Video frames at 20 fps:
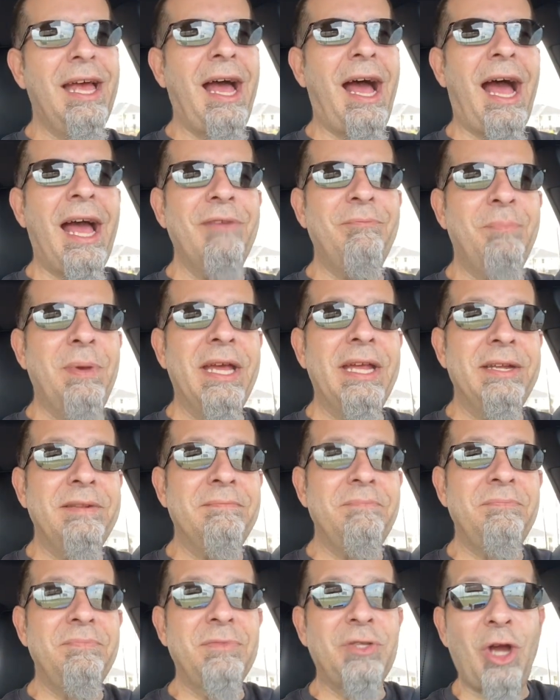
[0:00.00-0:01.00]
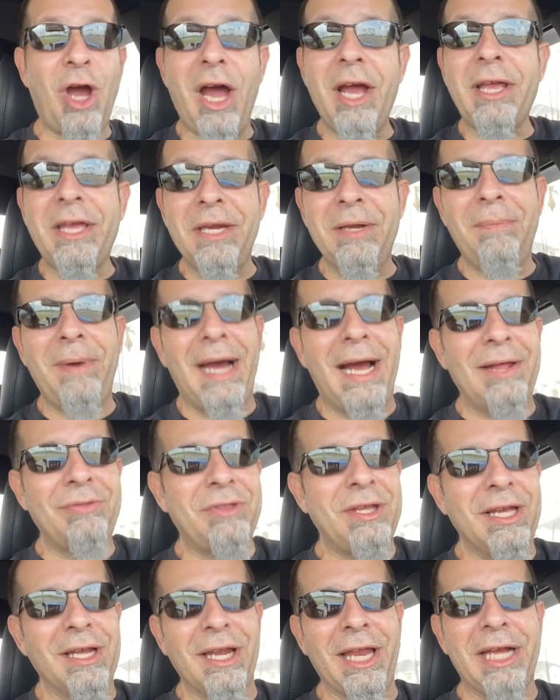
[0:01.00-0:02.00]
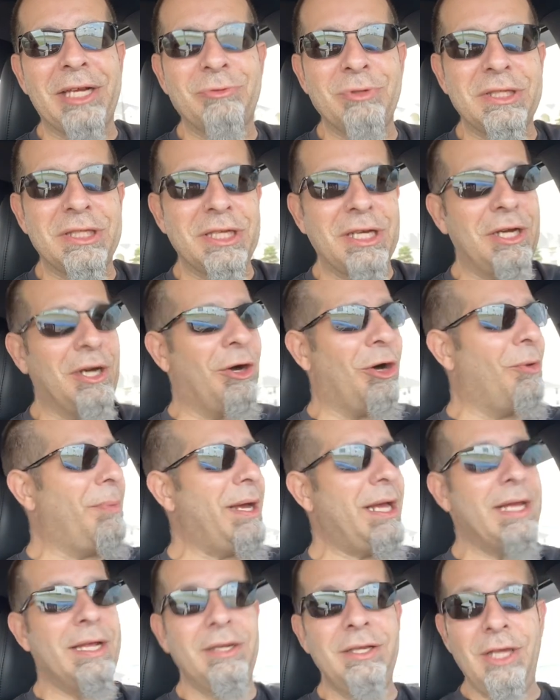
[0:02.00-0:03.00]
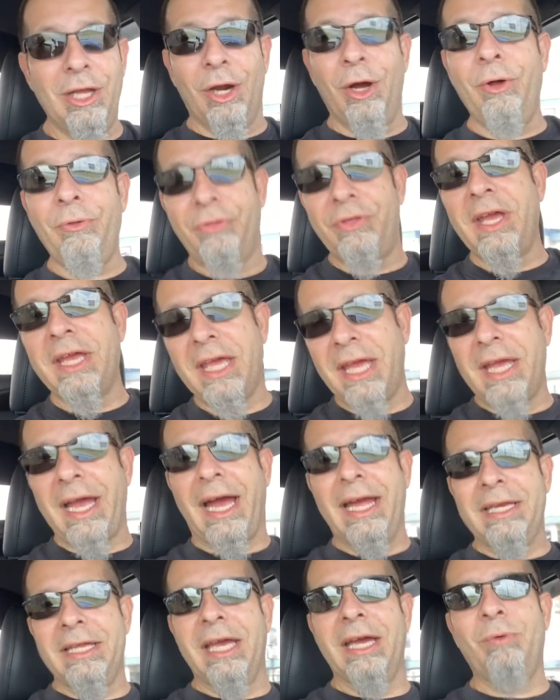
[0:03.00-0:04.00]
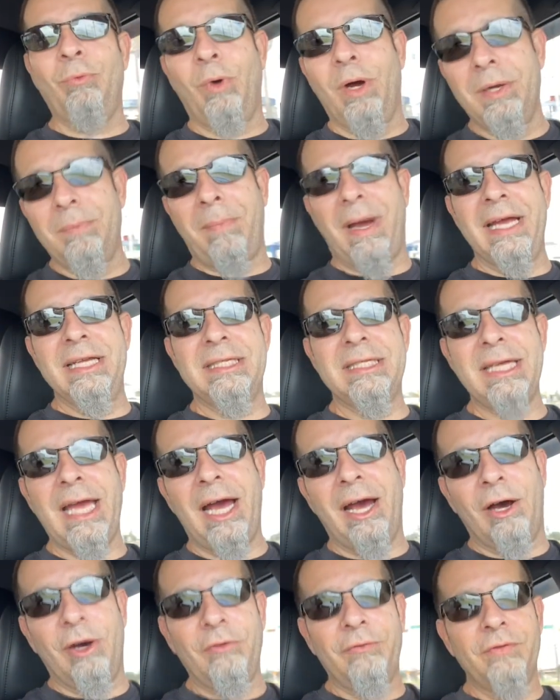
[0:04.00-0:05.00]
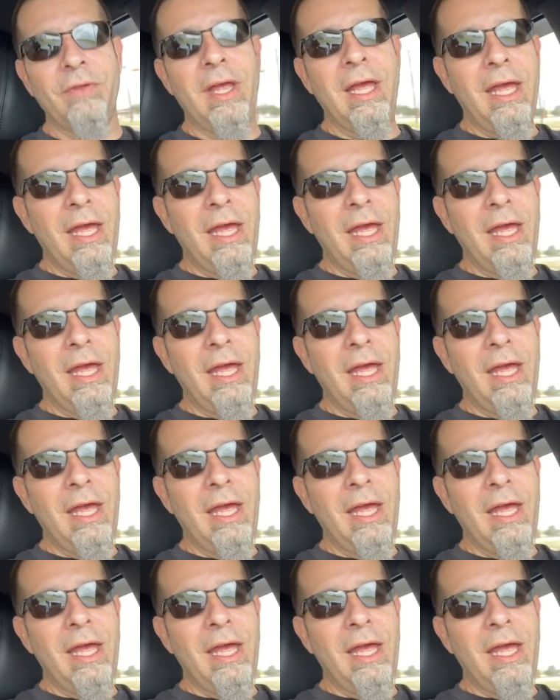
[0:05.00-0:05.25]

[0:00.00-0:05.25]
I've been talking about the electric Tacoma and, you know, thinking I'd get one myself.